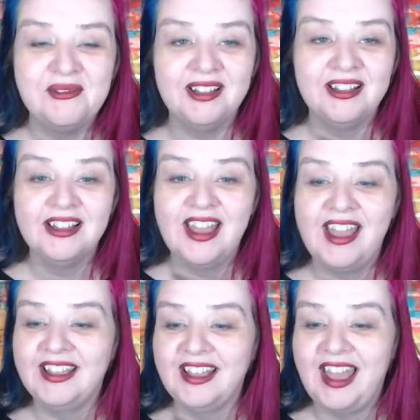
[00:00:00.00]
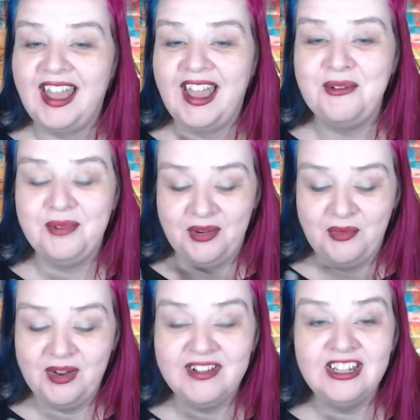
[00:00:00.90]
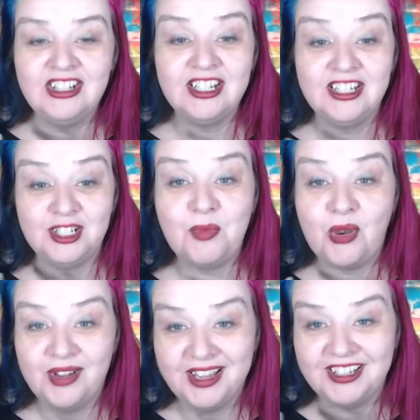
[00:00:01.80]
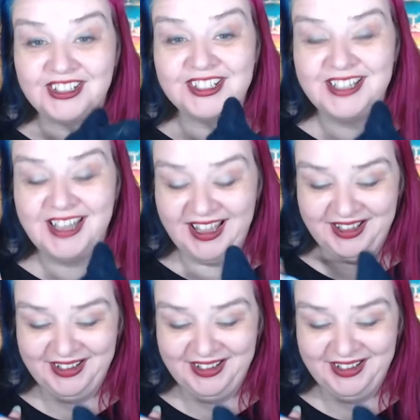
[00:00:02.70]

we're, we're in Ginger's pocket just now.